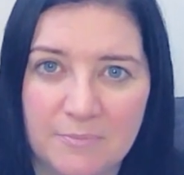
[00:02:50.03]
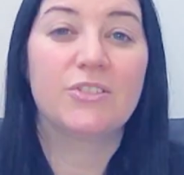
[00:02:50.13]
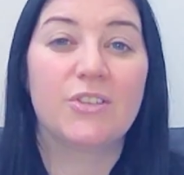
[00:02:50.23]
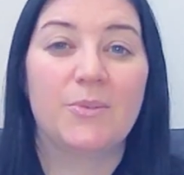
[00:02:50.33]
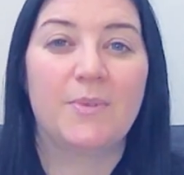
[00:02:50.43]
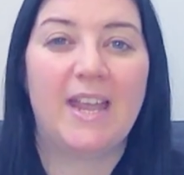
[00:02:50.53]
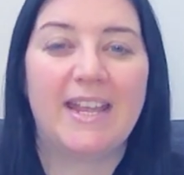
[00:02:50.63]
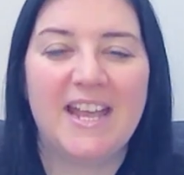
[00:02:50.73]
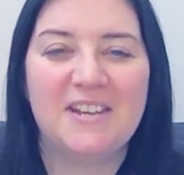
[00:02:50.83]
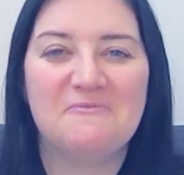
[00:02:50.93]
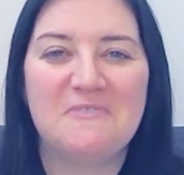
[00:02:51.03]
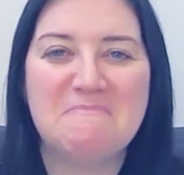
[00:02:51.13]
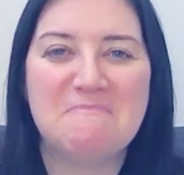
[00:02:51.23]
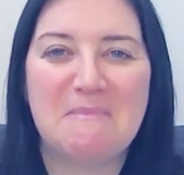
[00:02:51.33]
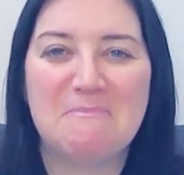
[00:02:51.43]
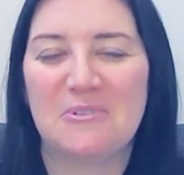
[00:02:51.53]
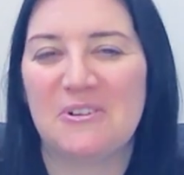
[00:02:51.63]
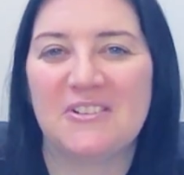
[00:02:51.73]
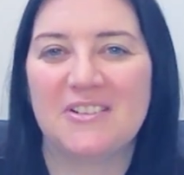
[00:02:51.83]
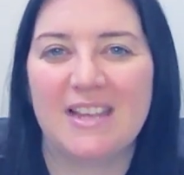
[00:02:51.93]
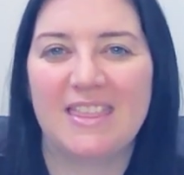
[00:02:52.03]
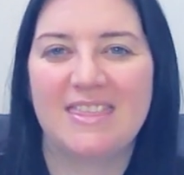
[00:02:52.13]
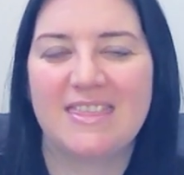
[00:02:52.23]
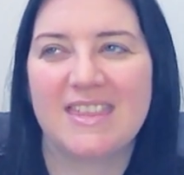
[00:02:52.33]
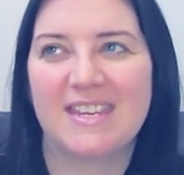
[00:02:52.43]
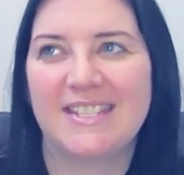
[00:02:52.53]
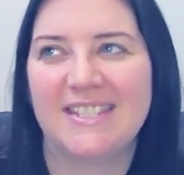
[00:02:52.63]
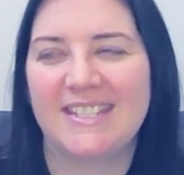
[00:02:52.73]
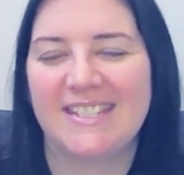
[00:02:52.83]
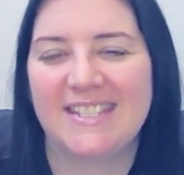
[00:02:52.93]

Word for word: So the way I kind of remember the